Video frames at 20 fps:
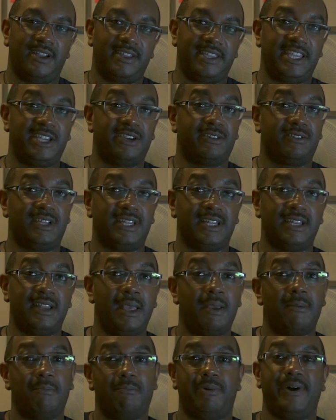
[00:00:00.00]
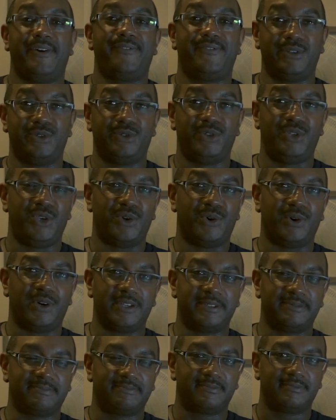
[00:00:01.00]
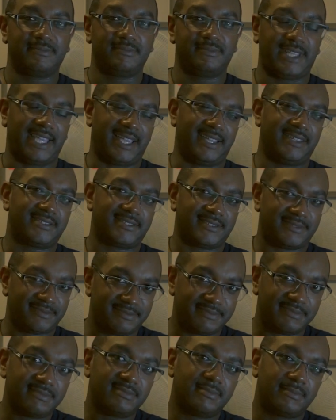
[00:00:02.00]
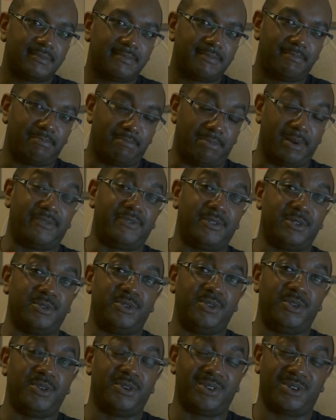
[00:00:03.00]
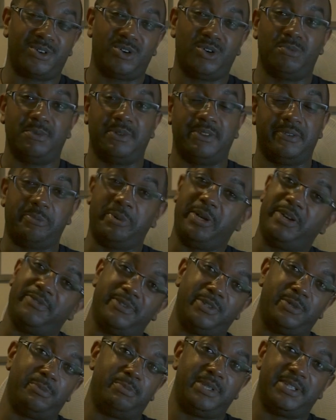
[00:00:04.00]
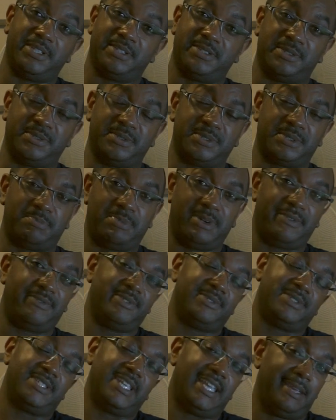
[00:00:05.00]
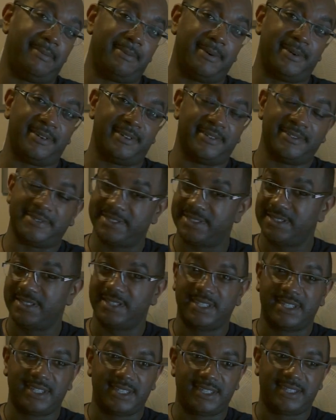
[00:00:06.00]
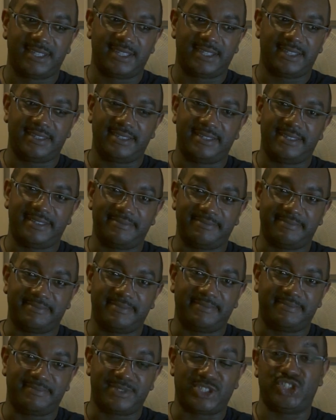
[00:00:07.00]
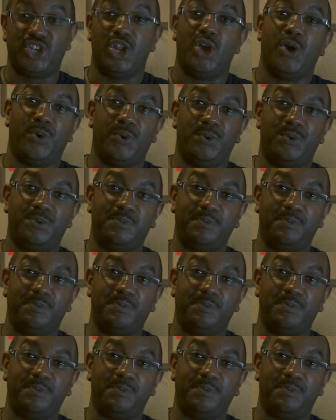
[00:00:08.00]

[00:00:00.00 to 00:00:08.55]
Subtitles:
out here in Buffalo, New York. Yes, Buffalo, New York, home of the Buffalo Bills, Buffalo Sabres, snow.